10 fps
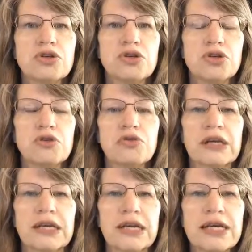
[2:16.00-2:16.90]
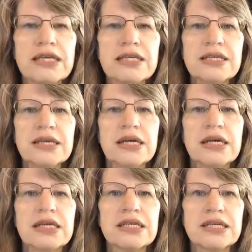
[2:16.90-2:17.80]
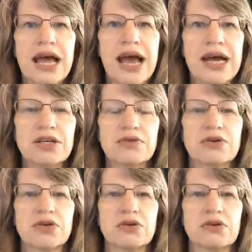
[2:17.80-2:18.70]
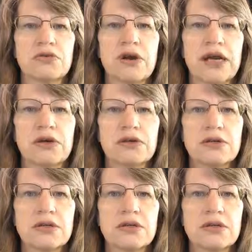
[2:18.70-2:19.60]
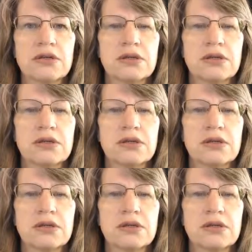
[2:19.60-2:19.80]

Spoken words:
to release his tax return records.